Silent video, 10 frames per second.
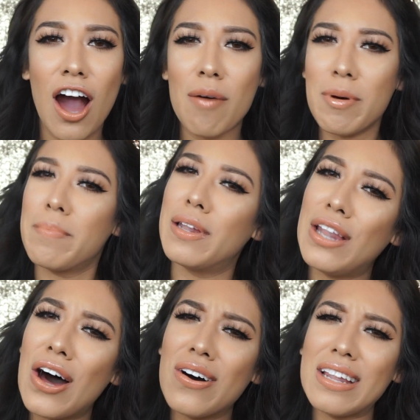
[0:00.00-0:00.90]
Comment
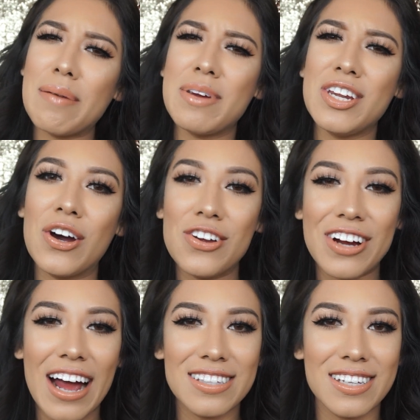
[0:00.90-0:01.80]
below. Let me know
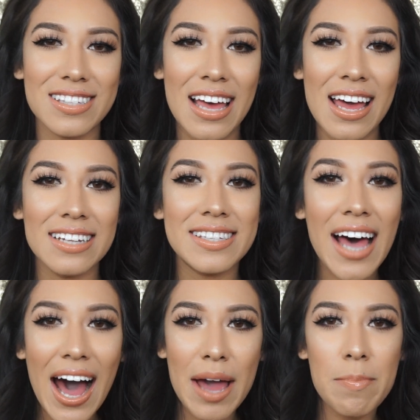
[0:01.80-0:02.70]
your guys'
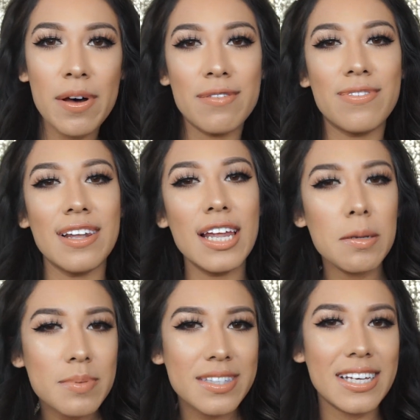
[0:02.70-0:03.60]
type of
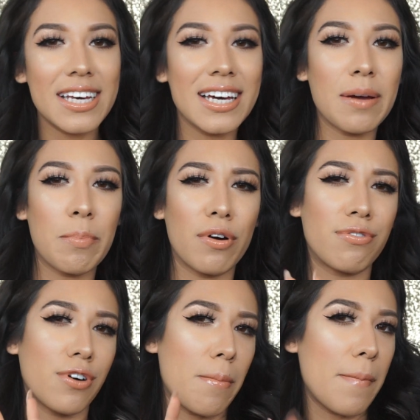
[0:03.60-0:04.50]
lipstick.
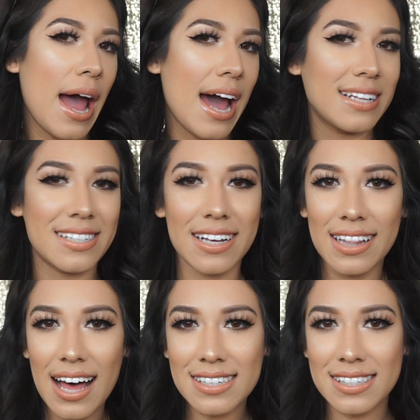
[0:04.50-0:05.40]
Prefer matte,
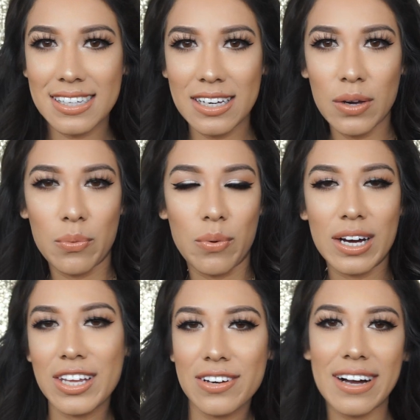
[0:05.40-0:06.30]
glossy?
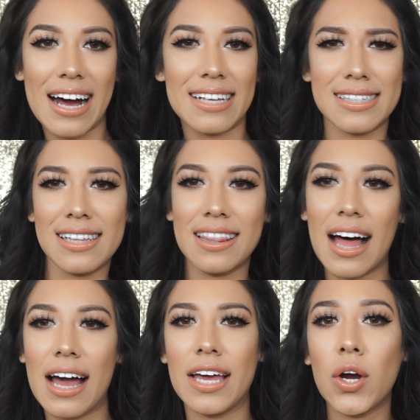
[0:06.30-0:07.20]
What do you guys
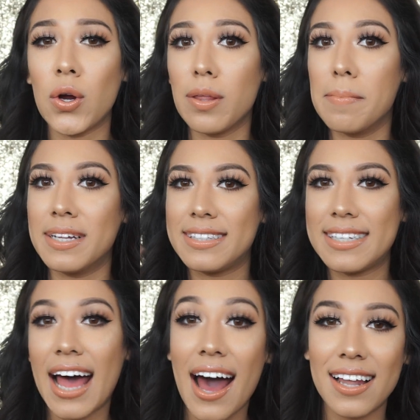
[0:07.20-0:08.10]
like? Or the
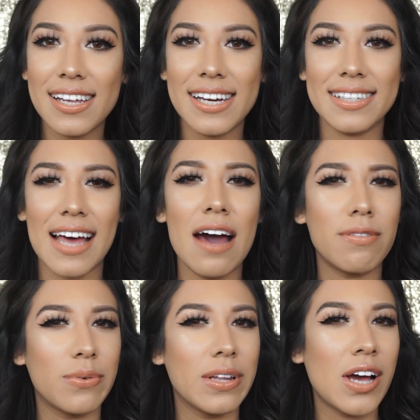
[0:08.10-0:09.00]
metallics? I
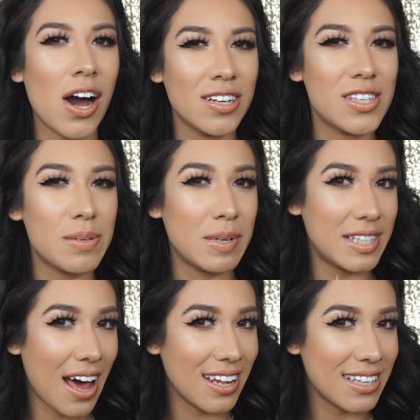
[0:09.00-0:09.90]
haven't really got into
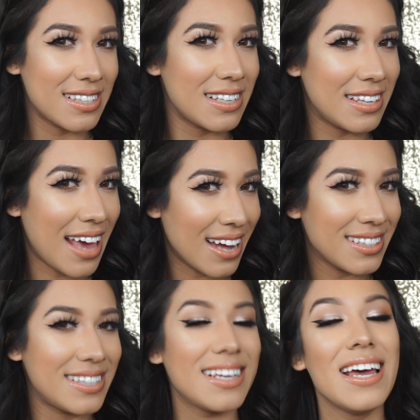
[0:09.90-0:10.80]
metallics
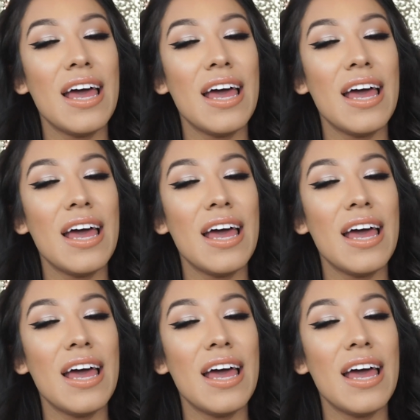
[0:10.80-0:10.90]
yet,